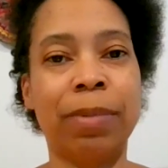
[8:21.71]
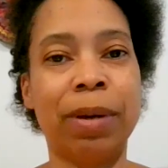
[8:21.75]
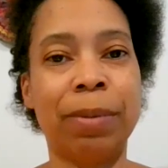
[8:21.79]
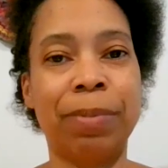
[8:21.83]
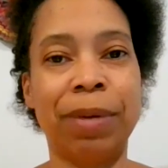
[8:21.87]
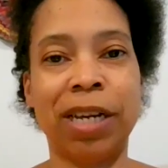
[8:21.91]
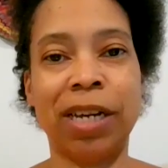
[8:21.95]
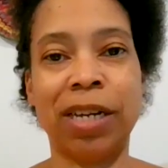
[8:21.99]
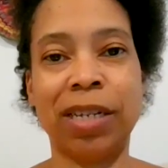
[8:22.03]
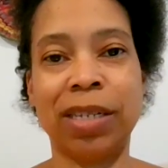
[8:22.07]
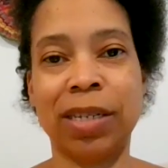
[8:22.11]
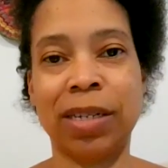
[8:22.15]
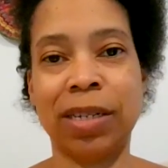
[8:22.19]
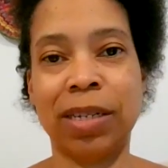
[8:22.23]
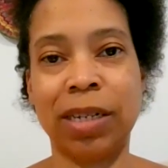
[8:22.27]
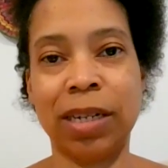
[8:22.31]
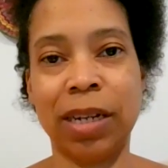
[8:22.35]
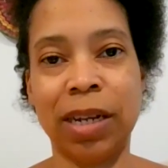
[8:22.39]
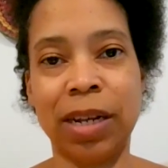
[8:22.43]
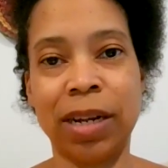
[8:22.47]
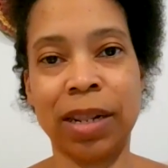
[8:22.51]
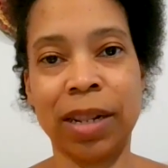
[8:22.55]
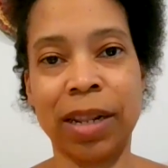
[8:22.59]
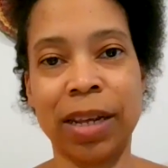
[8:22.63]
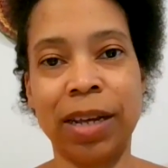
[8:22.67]
But because it's
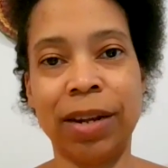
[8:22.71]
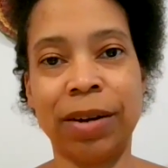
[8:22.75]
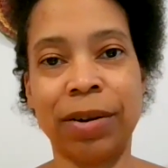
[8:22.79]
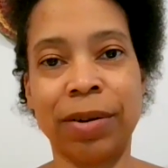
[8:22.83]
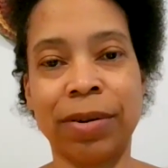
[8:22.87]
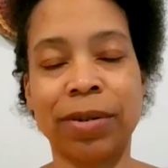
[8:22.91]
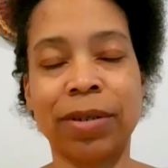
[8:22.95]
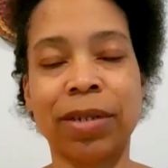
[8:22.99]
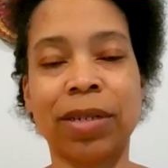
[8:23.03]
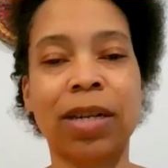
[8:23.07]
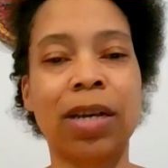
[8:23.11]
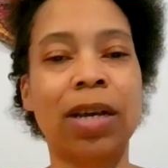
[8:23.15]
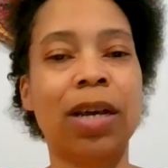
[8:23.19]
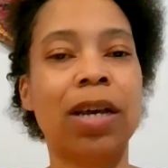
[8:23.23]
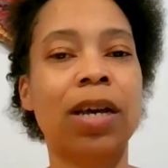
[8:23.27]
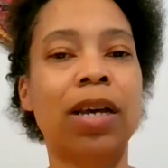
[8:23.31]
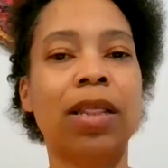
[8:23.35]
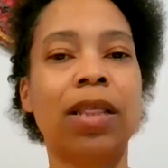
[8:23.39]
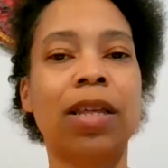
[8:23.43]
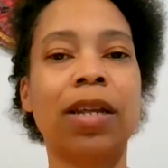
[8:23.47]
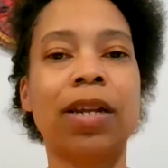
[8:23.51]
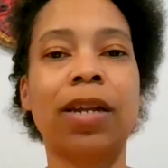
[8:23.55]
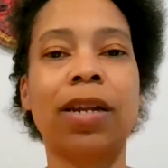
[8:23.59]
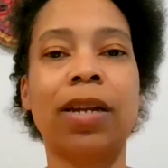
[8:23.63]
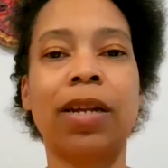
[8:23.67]
10 liters,
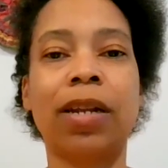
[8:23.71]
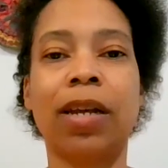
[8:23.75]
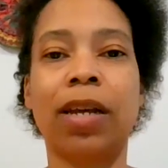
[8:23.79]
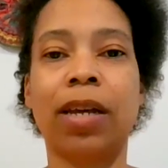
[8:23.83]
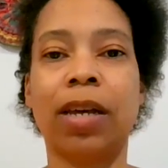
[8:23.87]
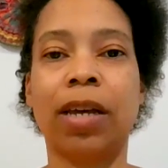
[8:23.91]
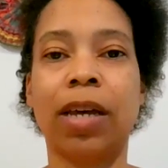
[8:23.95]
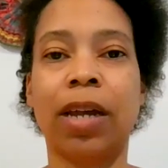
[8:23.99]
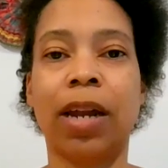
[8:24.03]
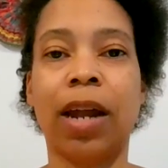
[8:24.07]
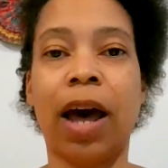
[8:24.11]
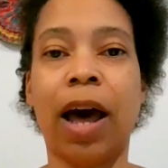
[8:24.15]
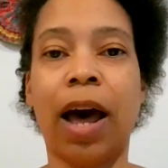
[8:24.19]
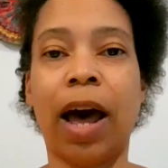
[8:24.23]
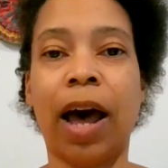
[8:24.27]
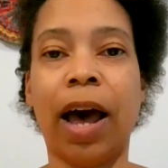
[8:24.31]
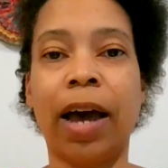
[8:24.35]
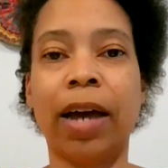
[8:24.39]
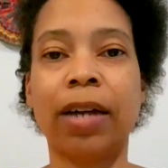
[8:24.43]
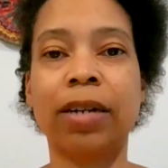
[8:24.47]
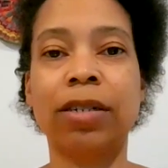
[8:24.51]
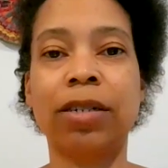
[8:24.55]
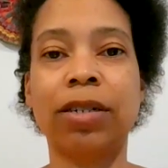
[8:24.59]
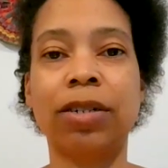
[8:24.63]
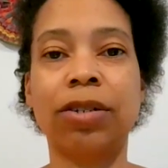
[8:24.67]
then it did get
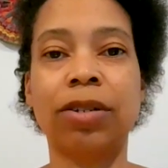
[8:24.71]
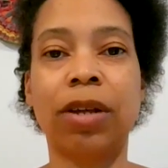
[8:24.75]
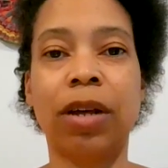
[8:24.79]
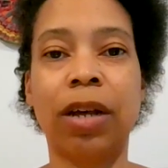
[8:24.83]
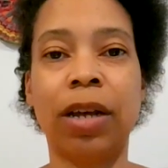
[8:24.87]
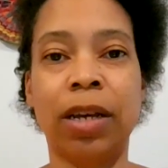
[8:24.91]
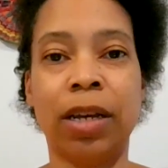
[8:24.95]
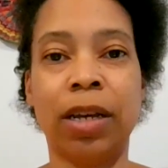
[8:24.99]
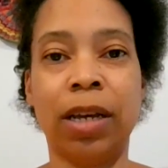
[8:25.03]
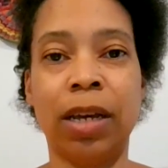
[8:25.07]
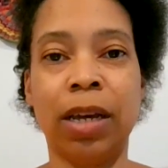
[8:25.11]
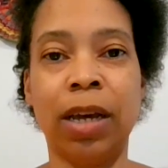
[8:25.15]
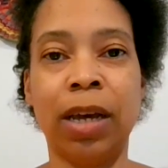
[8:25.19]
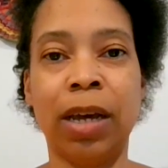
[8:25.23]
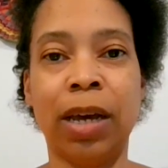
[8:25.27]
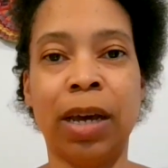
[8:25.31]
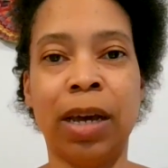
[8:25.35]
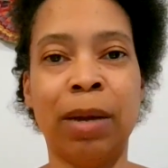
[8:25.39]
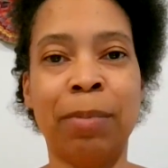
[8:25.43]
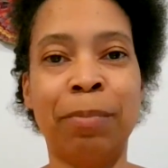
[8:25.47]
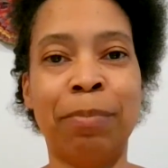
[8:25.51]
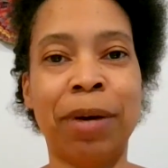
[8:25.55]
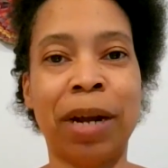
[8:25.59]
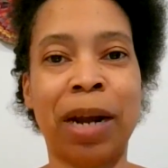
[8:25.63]
hot again.